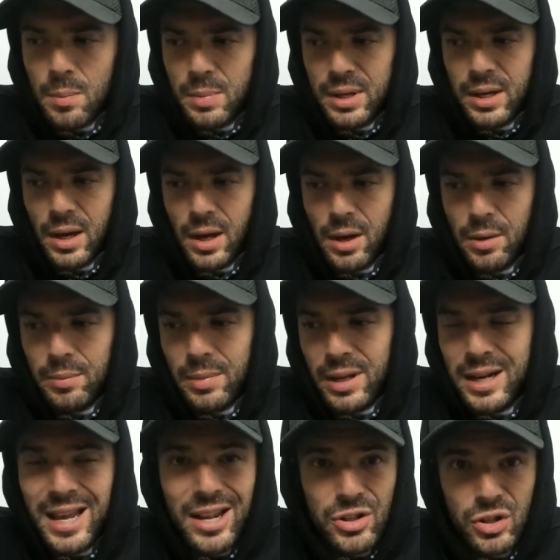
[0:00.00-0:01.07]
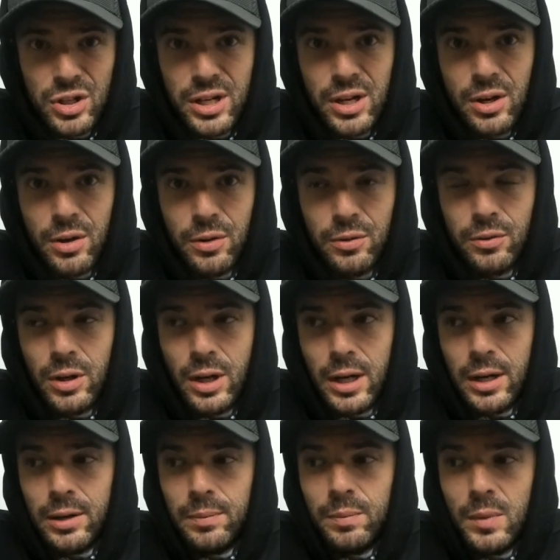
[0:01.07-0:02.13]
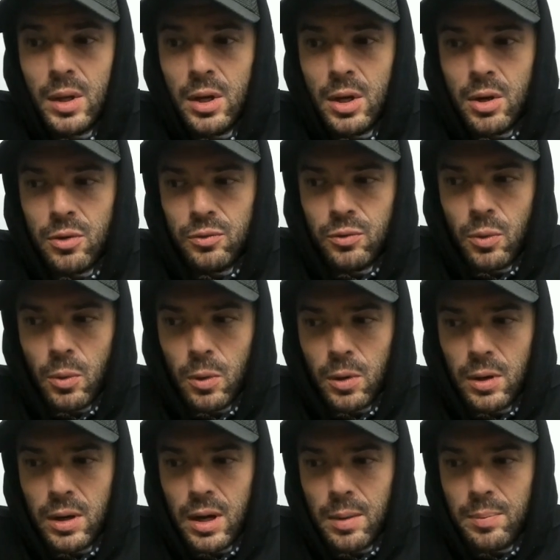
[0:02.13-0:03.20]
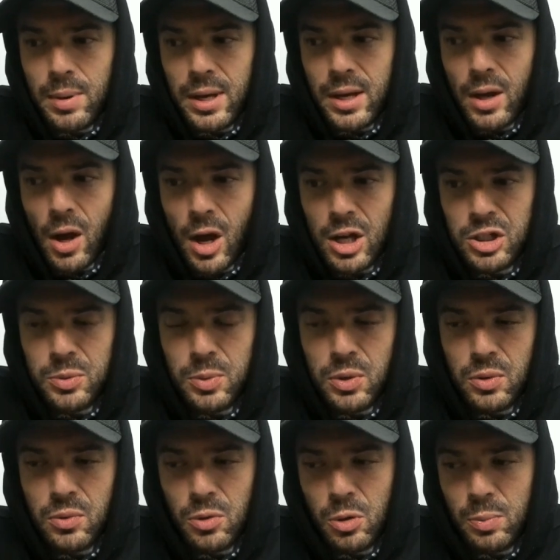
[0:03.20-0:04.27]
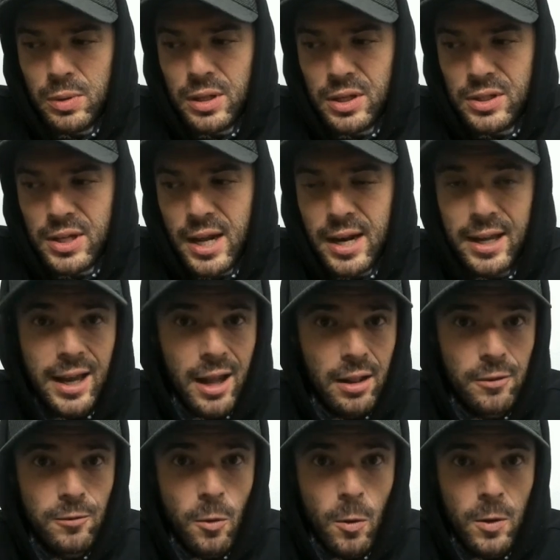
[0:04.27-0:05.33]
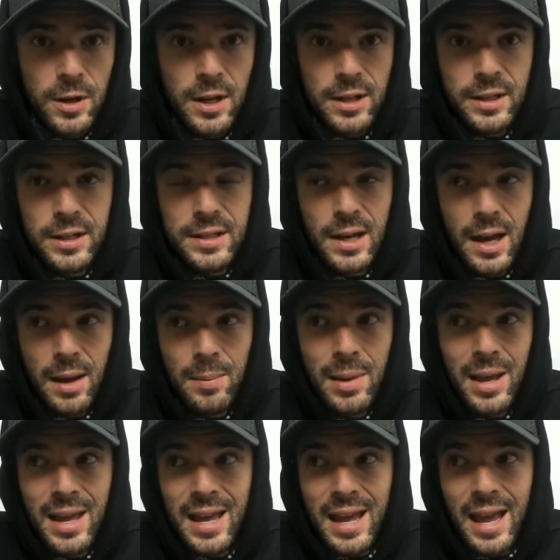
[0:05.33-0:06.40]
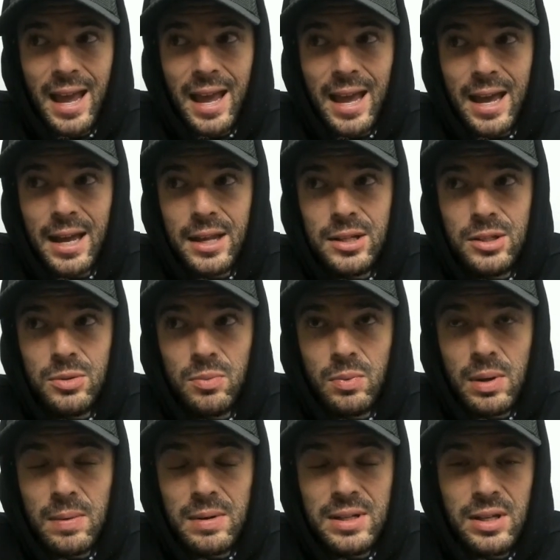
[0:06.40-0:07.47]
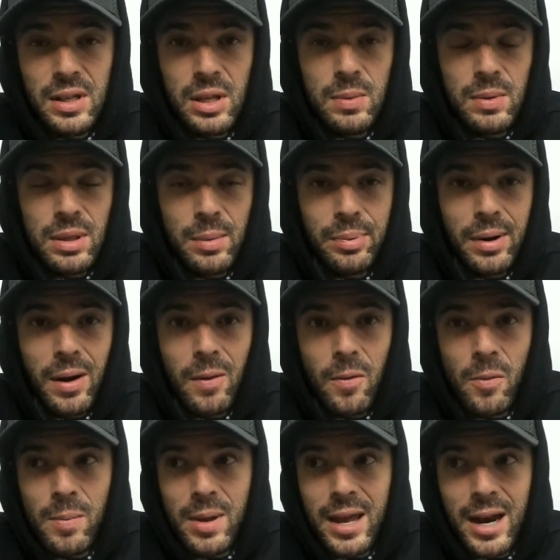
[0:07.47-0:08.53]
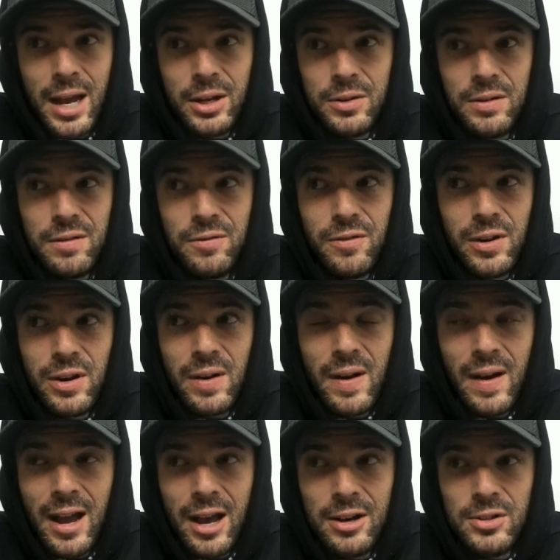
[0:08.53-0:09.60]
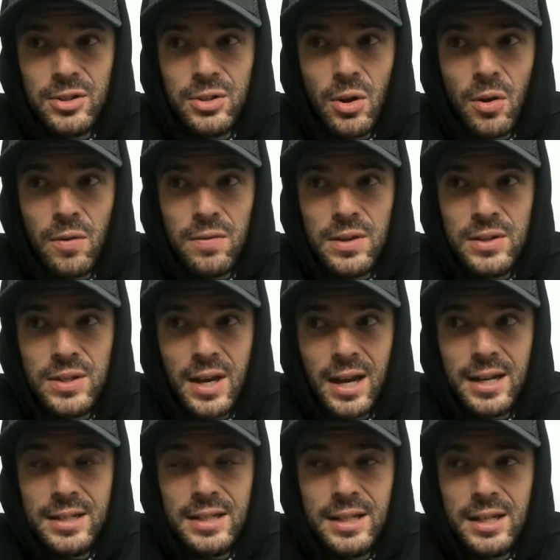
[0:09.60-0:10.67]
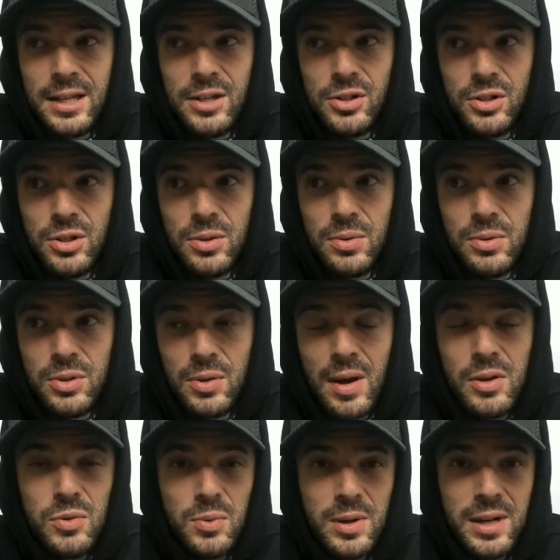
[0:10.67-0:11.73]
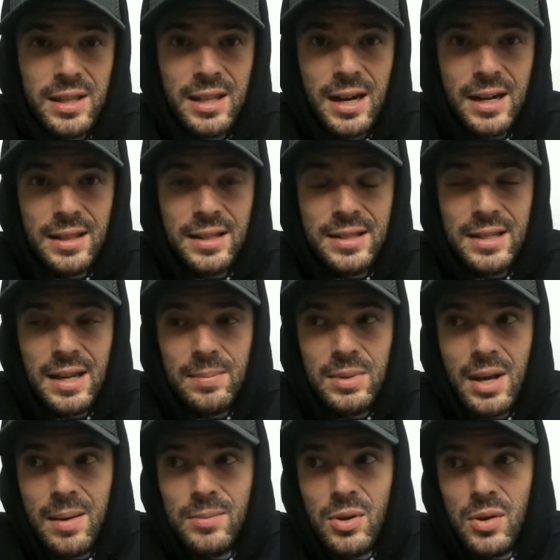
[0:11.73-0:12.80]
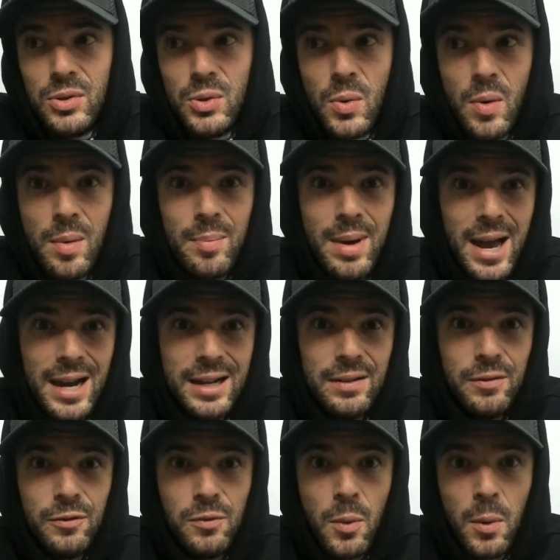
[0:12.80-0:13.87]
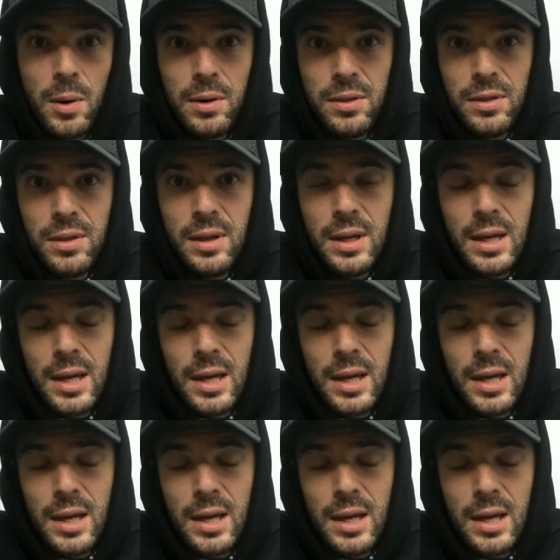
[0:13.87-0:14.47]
become an engineer uh, for a big hospital group in the state of California at the time, and we were dealing with a problem, and I couldn't figure out how to solve this IT issue. So I was reading that at the same time. So I was going back and forth